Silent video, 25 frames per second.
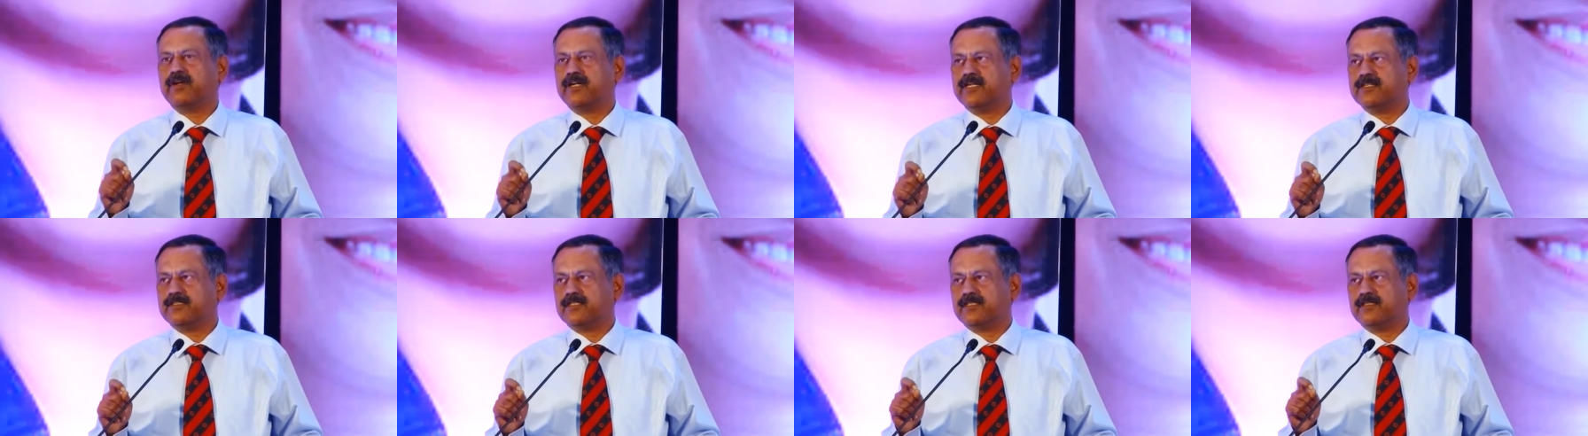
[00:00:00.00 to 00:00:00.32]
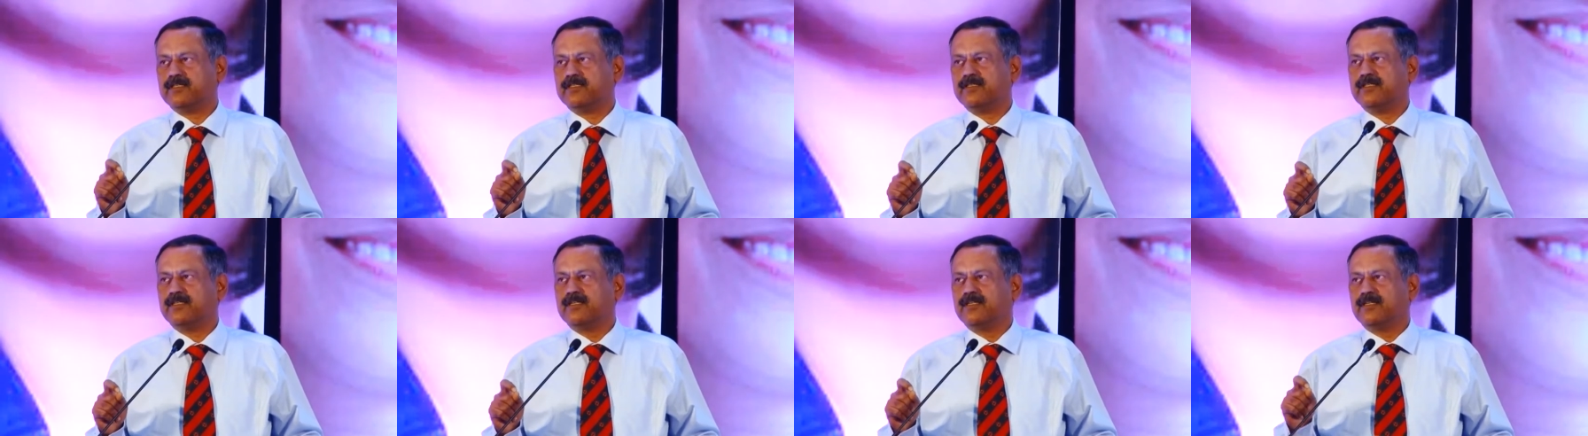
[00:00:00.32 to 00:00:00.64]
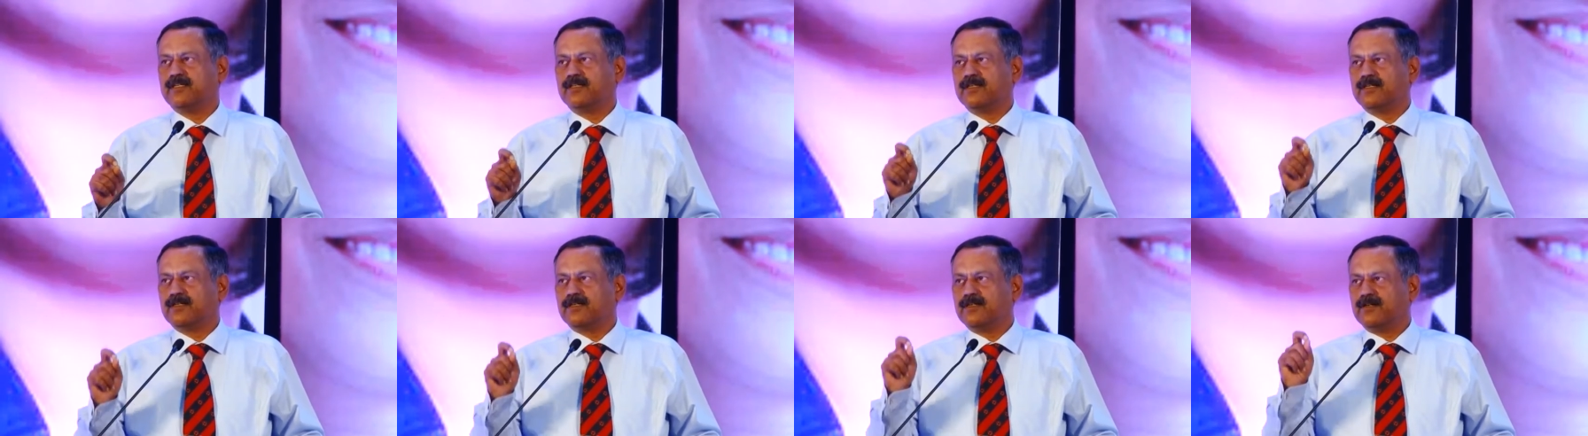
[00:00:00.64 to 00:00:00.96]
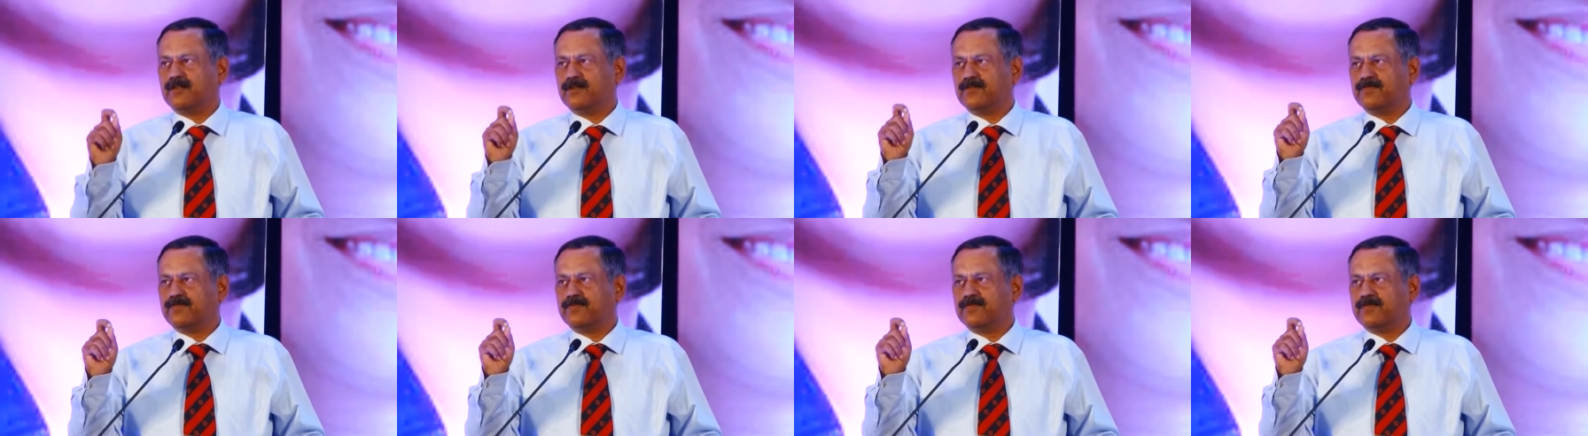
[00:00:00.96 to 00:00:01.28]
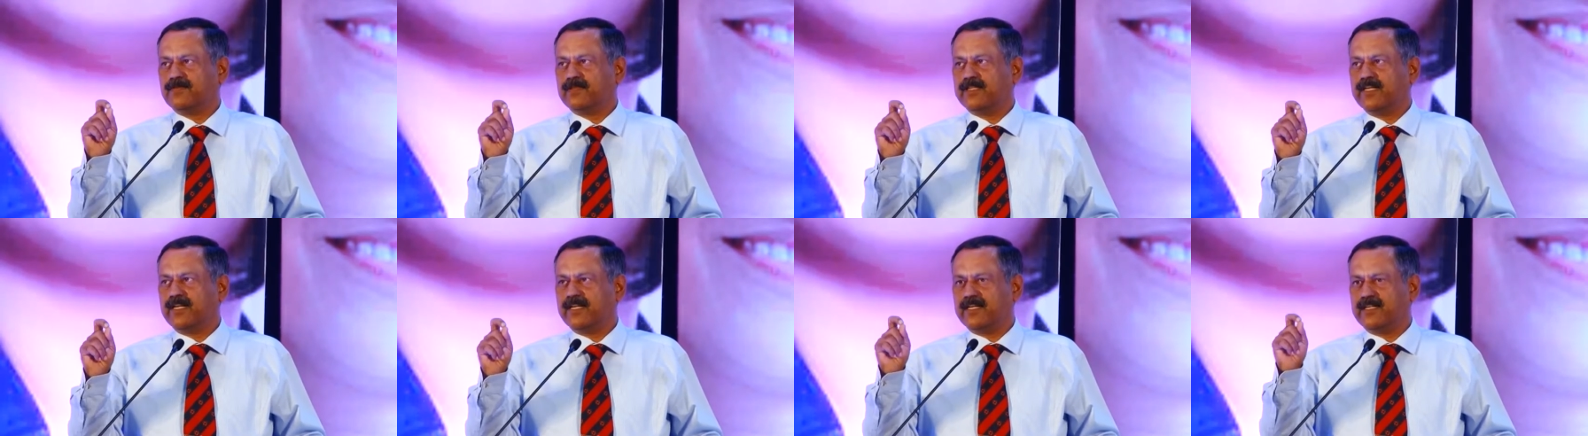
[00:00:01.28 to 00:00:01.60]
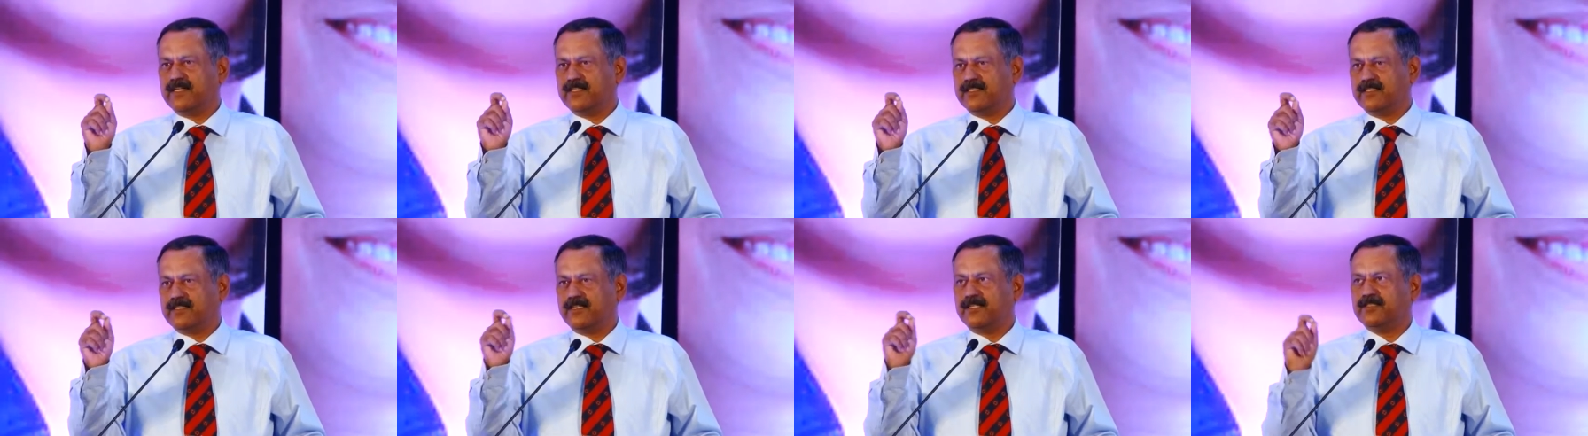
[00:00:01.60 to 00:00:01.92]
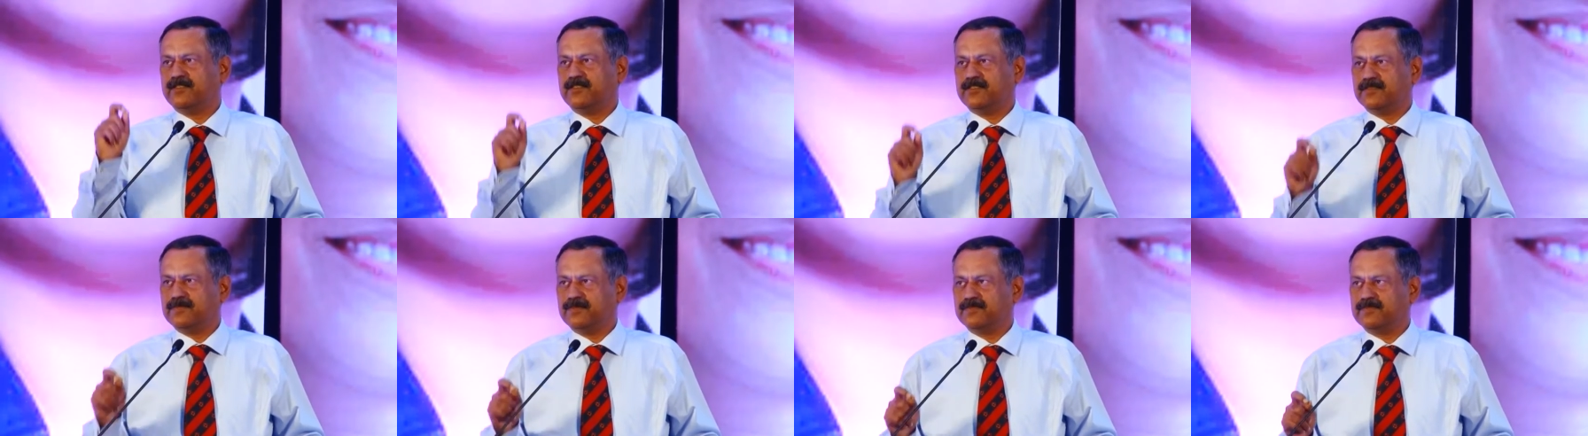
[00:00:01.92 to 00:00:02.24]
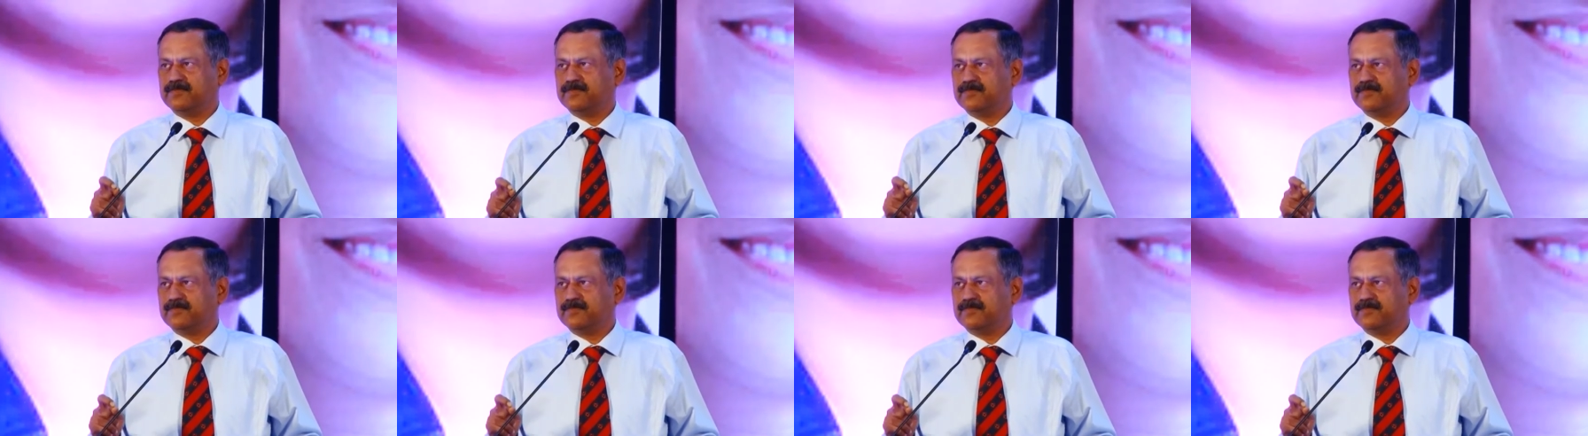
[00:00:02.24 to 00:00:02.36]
reason of their izzat,